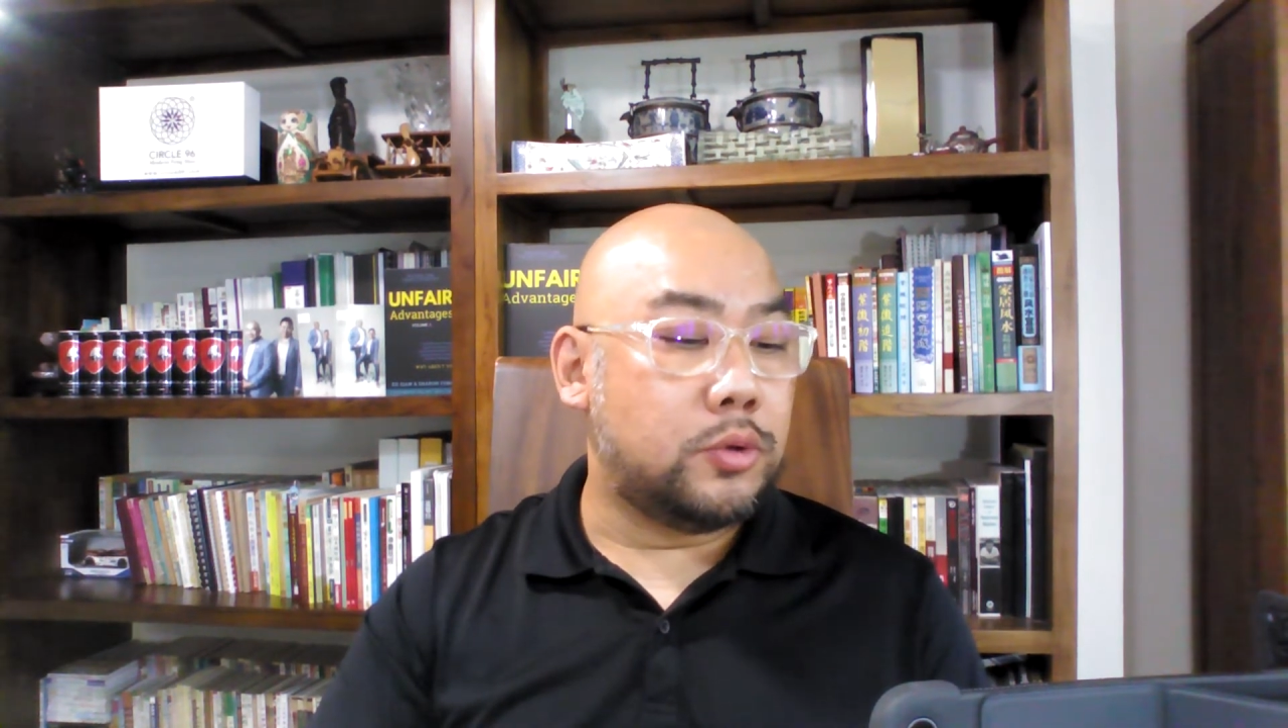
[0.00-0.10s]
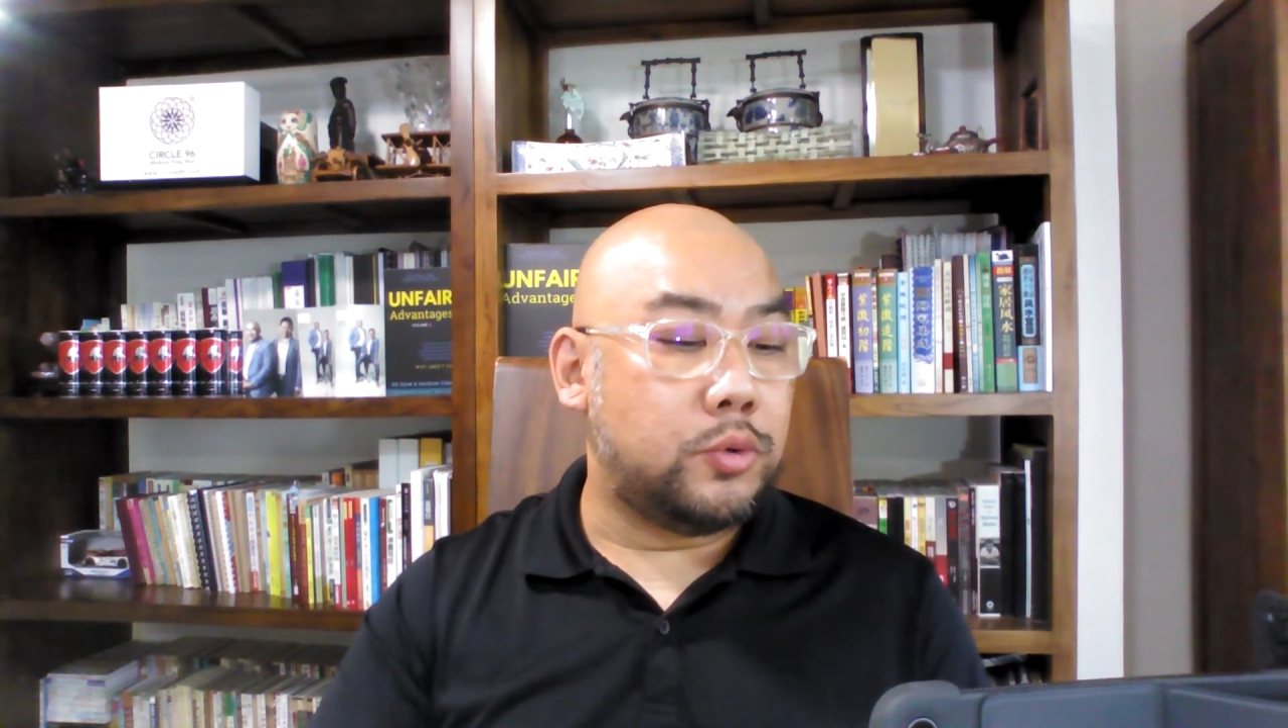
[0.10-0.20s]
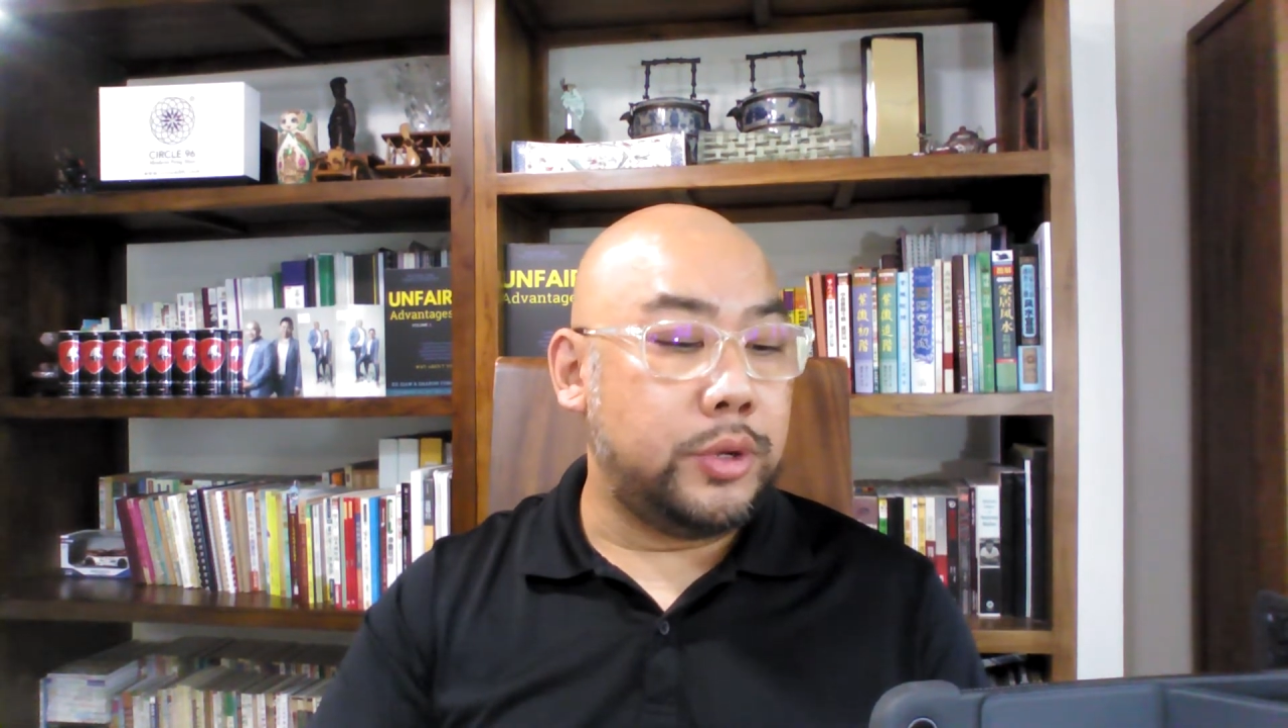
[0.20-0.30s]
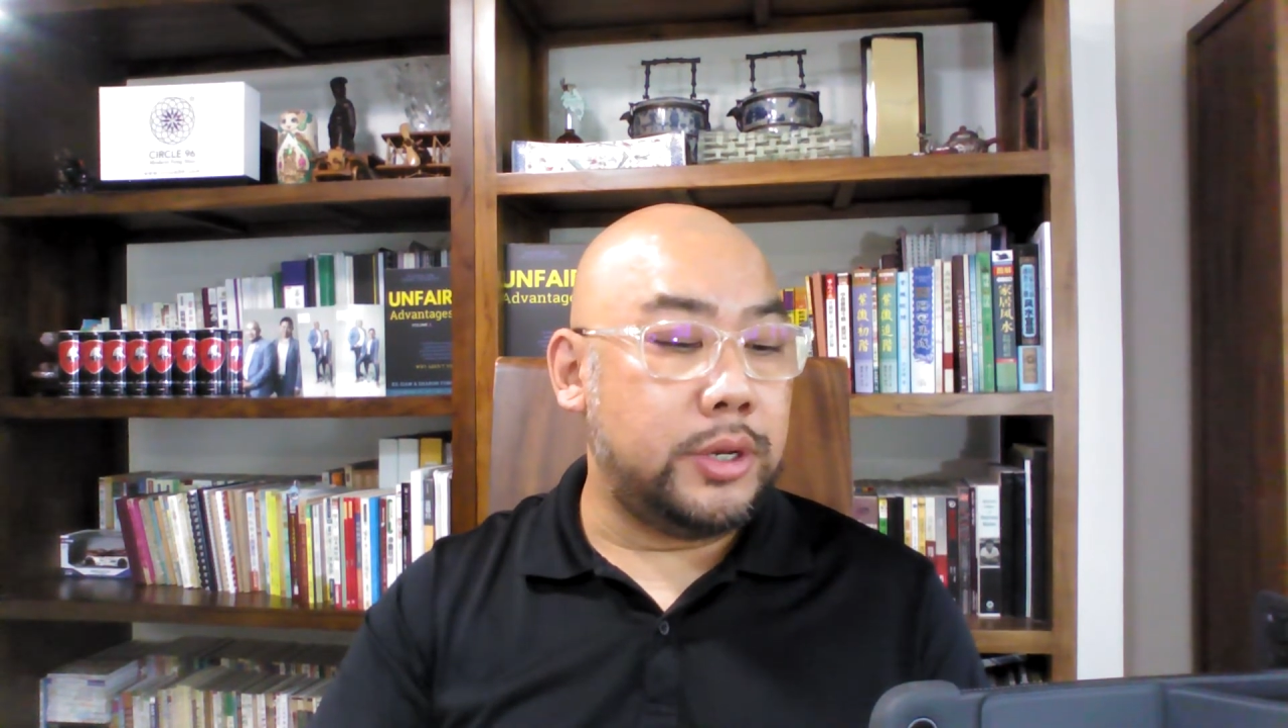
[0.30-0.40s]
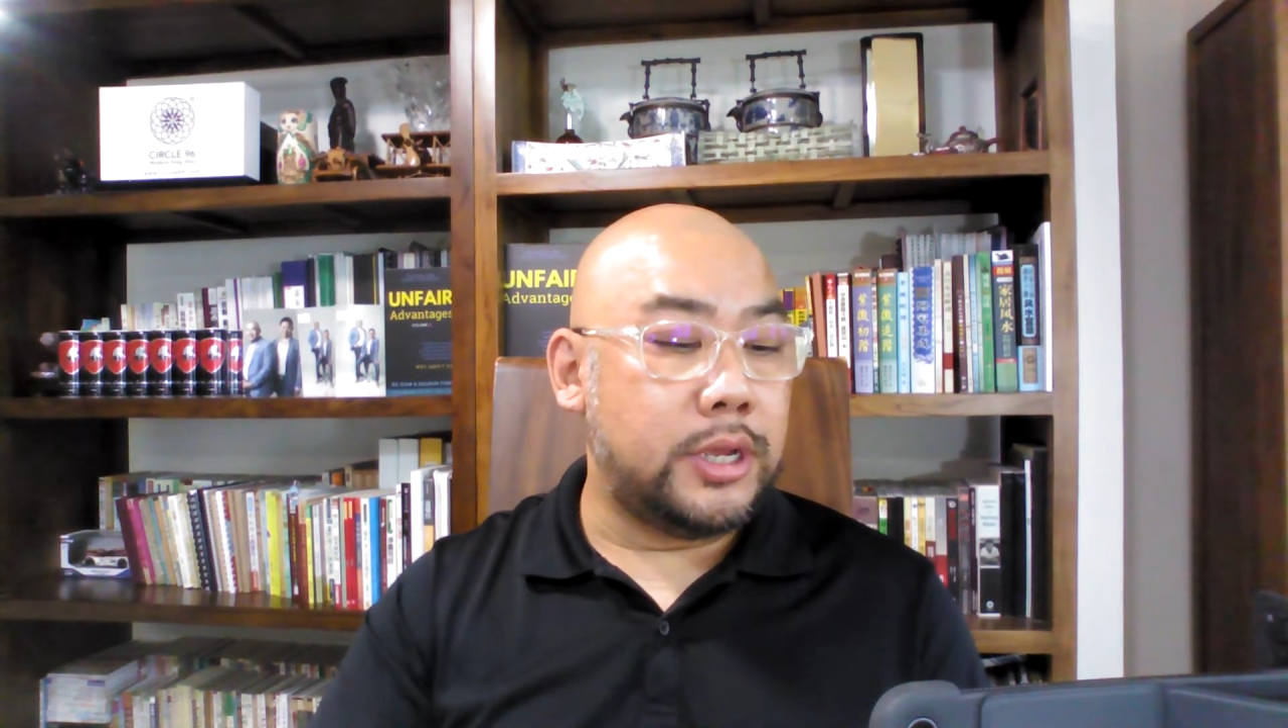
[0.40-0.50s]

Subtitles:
Queen